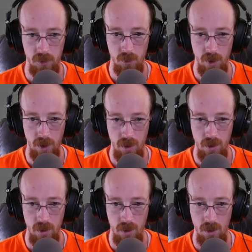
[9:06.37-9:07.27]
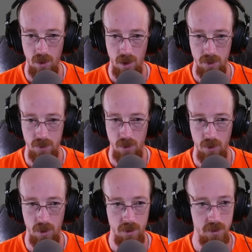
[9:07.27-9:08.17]
swear I
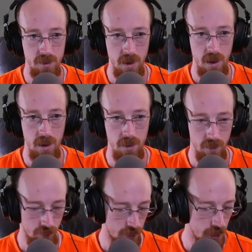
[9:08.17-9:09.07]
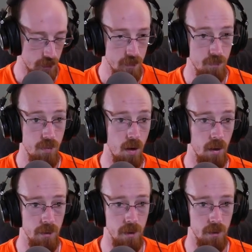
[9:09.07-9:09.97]
don't understand this
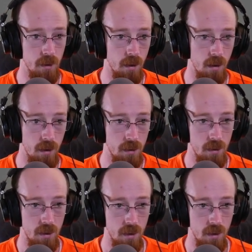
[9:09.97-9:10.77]
process at all.